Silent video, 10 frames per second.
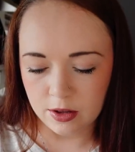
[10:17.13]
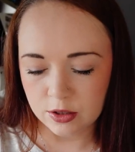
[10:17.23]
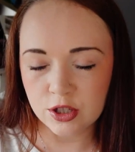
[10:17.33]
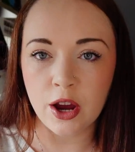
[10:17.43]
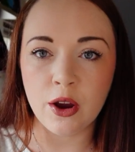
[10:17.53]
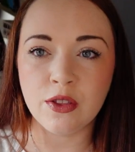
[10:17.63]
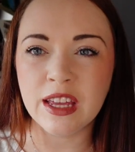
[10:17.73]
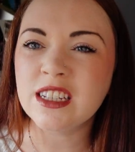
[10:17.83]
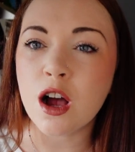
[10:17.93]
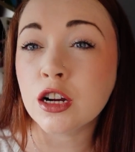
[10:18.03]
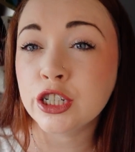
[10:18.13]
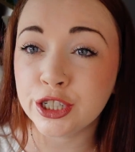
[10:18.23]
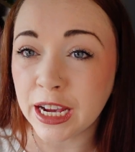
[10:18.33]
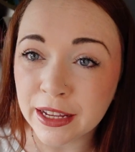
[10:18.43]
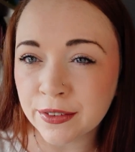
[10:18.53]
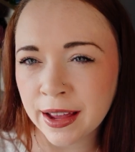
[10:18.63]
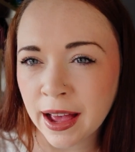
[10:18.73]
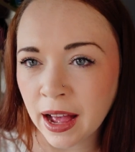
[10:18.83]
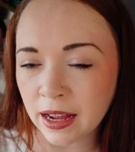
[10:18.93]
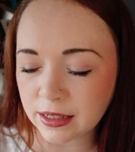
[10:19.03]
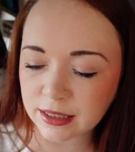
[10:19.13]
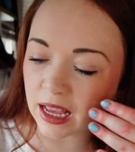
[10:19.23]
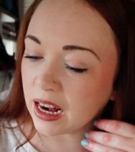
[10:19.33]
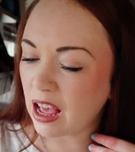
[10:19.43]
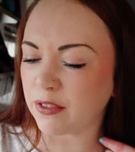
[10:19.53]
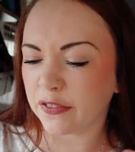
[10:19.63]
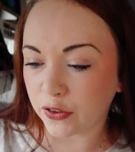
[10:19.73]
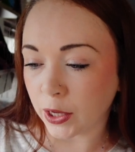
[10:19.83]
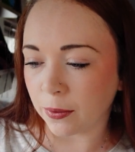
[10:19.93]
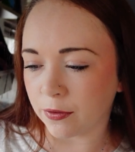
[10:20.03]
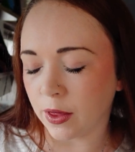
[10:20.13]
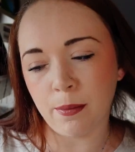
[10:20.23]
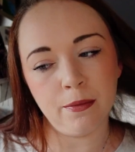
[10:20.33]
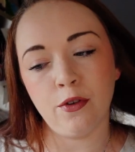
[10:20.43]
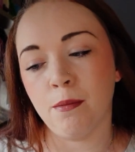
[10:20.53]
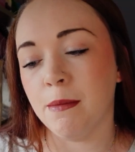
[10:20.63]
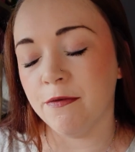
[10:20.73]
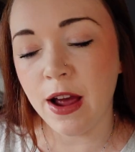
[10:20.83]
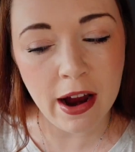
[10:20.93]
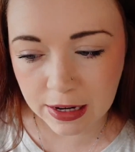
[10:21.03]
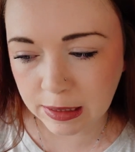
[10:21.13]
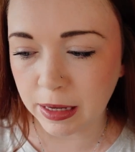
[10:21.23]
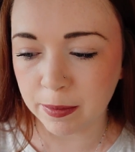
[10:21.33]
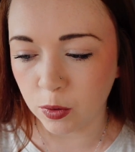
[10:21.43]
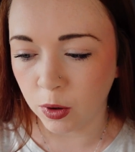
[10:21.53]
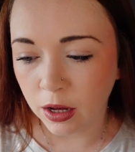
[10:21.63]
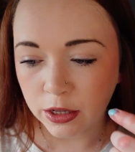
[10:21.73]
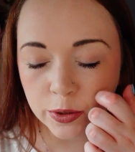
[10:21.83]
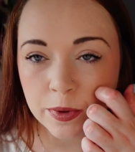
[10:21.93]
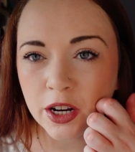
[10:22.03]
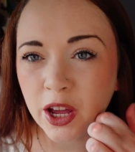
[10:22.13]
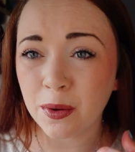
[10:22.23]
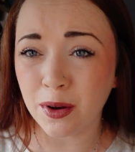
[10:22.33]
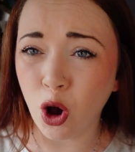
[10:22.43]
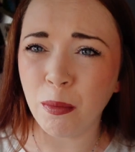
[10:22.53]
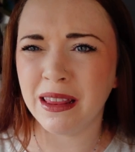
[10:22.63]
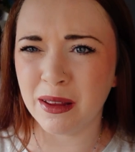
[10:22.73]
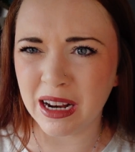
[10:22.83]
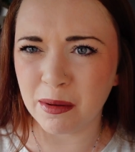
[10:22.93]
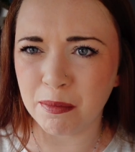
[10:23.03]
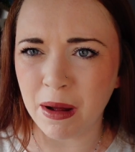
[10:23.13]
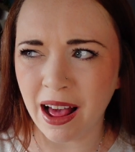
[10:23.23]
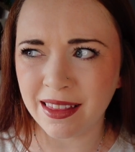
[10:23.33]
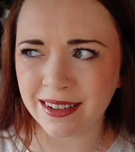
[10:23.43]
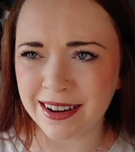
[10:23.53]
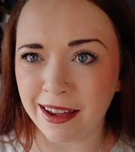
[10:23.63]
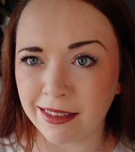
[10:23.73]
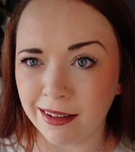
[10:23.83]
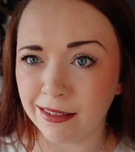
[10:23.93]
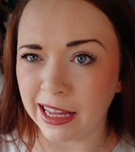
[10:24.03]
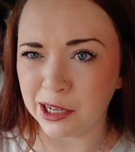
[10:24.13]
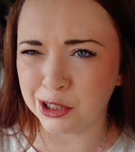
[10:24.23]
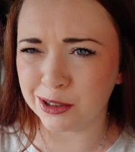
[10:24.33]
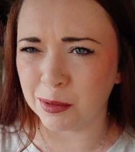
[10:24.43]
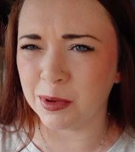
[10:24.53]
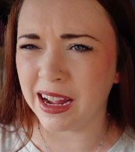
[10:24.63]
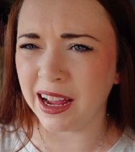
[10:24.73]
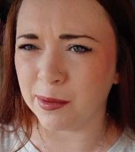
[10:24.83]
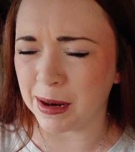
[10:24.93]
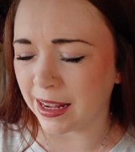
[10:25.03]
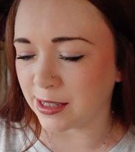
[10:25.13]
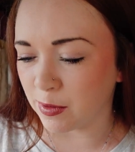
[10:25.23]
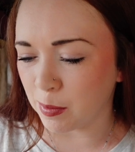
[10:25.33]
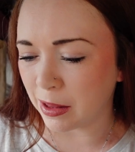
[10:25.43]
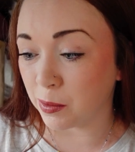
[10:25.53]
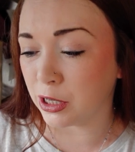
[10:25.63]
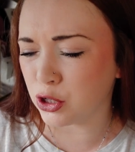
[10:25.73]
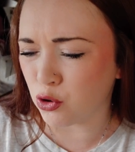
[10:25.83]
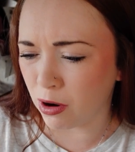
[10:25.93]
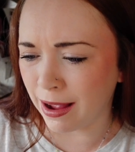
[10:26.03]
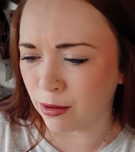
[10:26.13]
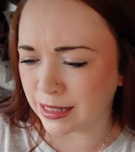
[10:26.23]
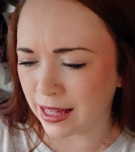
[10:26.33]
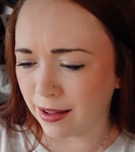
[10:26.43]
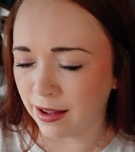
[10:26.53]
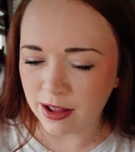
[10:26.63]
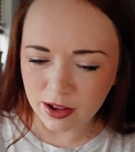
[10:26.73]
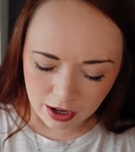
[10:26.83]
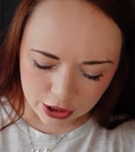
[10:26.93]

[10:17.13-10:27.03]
So these are shaving hacks, and I have a few of them from various people. So we're going to go hop in the little bath together-ish. I'm going to hang my legs over the bath. I'm going to try it out together. I